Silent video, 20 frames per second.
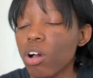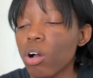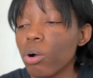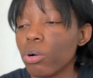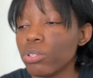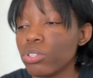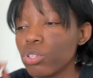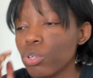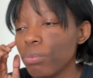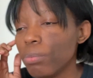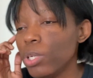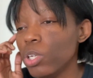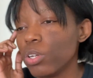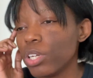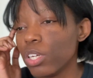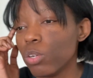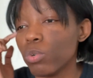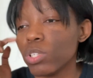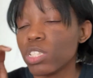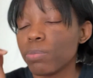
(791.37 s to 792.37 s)
oh, Tumi
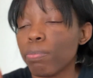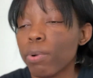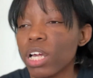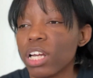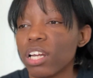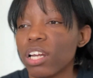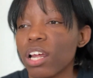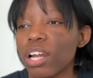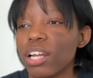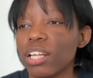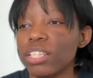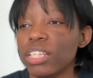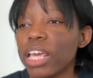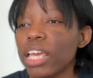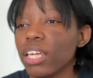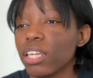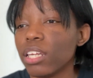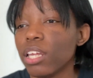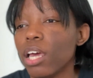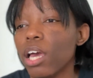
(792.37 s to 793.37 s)
Yuki was spotted on a
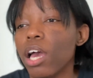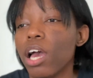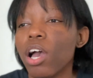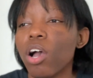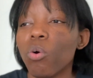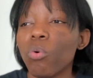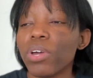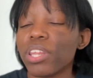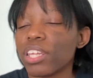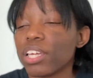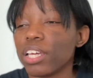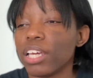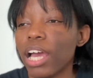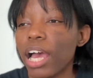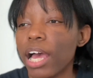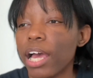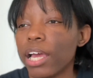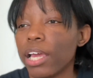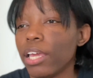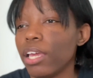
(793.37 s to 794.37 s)
date with a
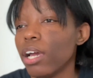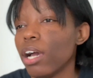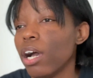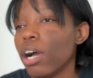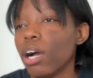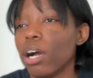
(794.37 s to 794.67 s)
guy